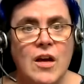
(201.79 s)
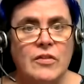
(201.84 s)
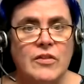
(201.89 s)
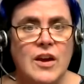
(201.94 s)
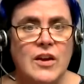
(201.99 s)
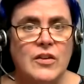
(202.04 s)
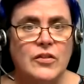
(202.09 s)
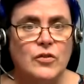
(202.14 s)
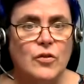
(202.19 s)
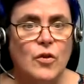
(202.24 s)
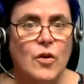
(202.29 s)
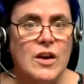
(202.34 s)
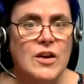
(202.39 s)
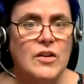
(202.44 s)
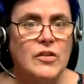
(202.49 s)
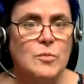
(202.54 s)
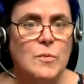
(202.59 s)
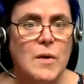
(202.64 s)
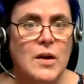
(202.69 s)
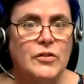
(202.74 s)
They saw
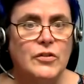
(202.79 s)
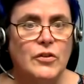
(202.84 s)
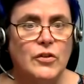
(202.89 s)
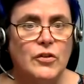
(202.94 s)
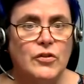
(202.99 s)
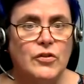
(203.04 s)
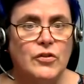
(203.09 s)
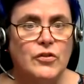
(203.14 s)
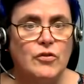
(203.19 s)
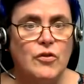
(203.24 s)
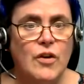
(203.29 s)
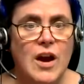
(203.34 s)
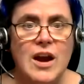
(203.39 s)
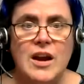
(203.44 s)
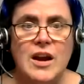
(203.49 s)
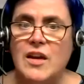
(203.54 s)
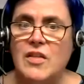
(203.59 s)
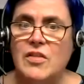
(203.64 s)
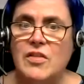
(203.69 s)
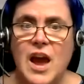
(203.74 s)
his muscles
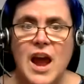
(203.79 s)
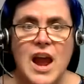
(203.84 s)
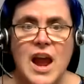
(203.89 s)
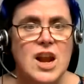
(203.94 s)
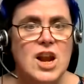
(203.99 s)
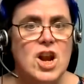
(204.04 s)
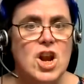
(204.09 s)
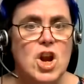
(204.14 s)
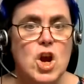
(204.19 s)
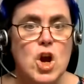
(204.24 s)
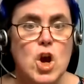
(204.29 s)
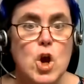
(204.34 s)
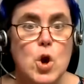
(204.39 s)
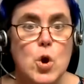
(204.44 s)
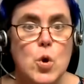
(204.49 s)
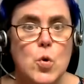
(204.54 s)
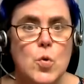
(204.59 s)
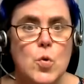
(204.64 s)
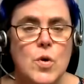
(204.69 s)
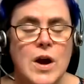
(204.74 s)
strain, and they
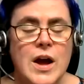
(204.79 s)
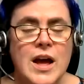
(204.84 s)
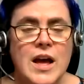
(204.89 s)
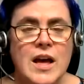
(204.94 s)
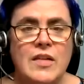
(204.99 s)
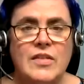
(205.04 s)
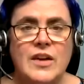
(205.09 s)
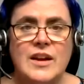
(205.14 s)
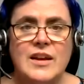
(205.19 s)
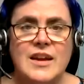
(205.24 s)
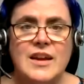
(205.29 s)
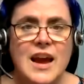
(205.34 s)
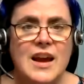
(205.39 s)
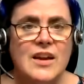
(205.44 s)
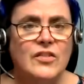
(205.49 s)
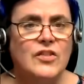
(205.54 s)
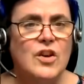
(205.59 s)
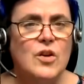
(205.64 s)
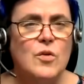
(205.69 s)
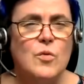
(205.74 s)
knew that
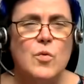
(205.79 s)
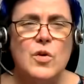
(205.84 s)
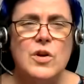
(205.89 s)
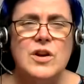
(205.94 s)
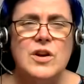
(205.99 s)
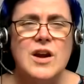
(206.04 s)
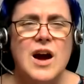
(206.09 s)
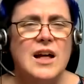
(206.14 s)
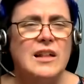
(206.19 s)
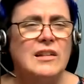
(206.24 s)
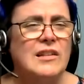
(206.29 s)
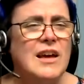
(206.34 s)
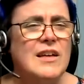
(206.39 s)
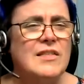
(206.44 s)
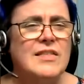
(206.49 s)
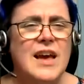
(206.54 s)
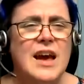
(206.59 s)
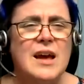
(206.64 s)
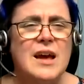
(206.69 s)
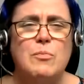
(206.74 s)
Casey would not
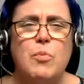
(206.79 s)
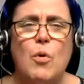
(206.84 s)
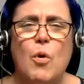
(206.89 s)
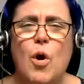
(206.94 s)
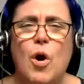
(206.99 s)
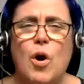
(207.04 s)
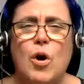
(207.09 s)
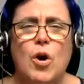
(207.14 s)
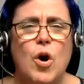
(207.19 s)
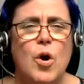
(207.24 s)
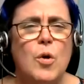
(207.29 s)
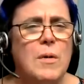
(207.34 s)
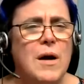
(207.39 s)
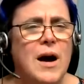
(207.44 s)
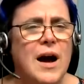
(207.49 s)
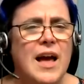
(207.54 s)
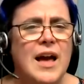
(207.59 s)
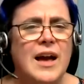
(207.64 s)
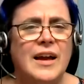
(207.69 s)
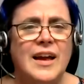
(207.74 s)
let that ball go
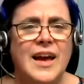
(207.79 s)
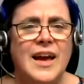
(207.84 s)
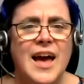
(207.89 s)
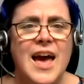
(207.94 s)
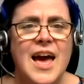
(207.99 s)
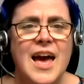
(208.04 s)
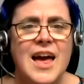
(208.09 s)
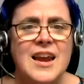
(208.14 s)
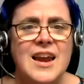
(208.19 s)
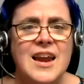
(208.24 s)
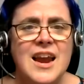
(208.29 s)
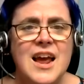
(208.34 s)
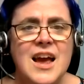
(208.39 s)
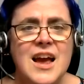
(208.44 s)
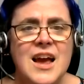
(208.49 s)
by again.